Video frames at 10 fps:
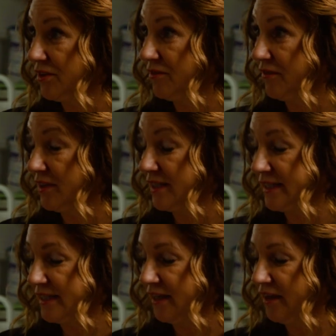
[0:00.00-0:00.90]

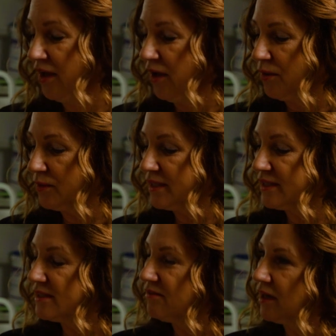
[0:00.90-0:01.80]
University
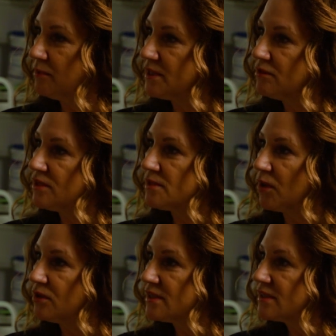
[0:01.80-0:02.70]
was developed in
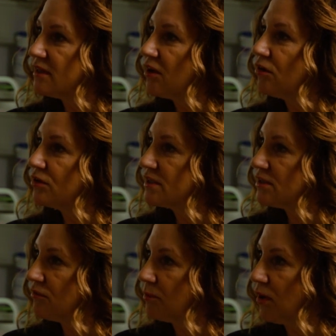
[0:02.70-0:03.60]
response to the
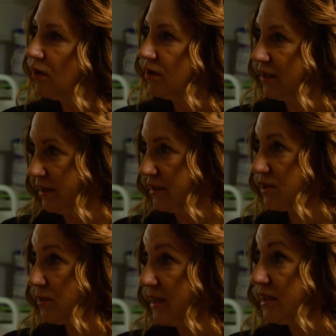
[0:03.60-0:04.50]
Ockenden report in
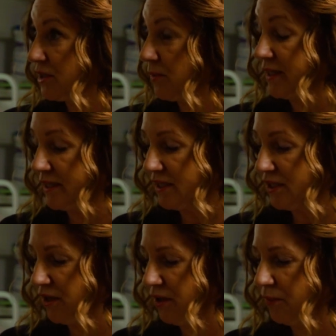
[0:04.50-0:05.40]

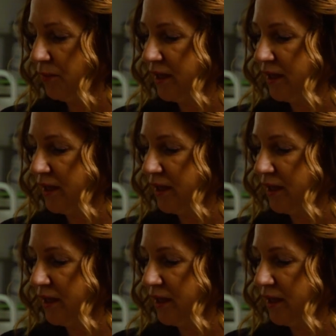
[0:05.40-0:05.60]
2022,